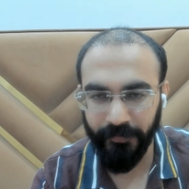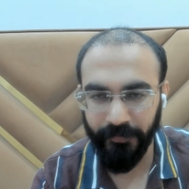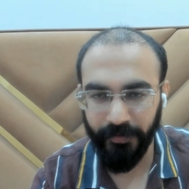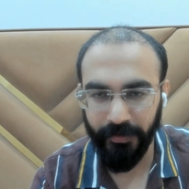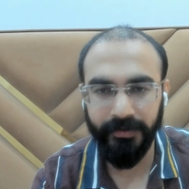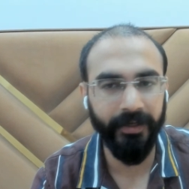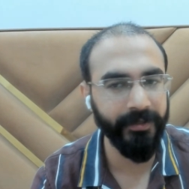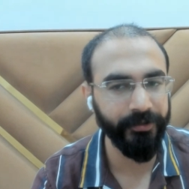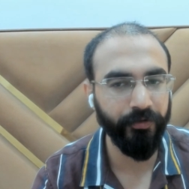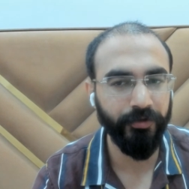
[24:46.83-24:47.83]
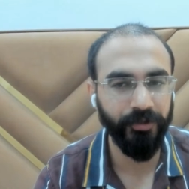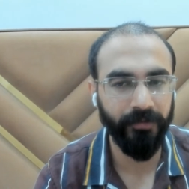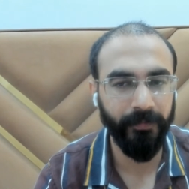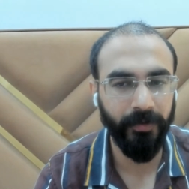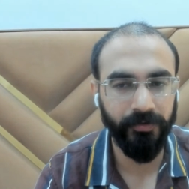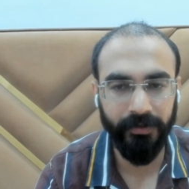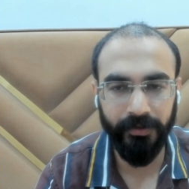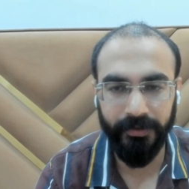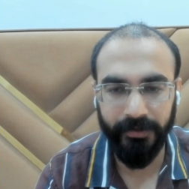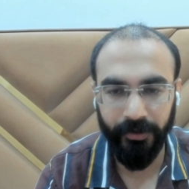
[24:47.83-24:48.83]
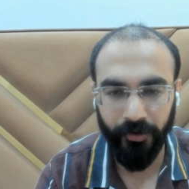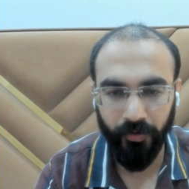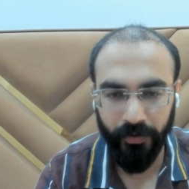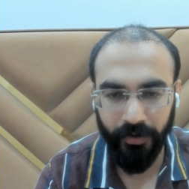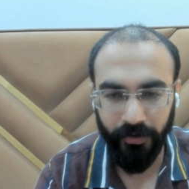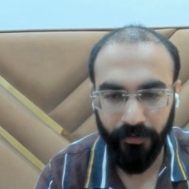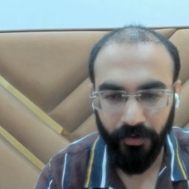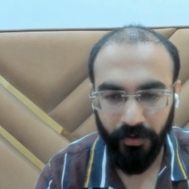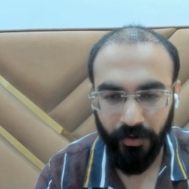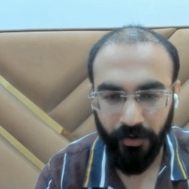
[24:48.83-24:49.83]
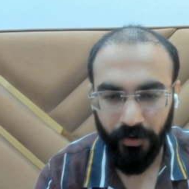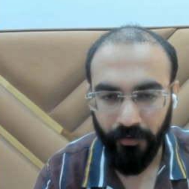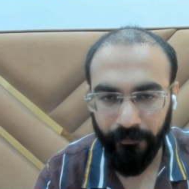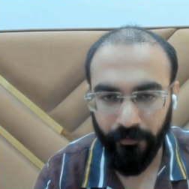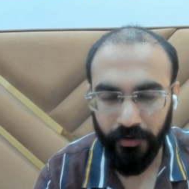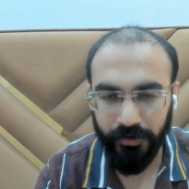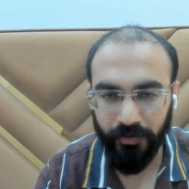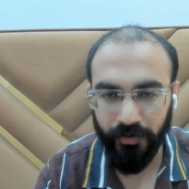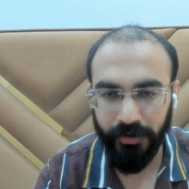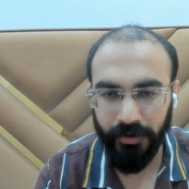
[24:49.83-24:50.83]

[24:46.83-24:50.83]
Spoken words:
It's an easy question because it's a true and false question.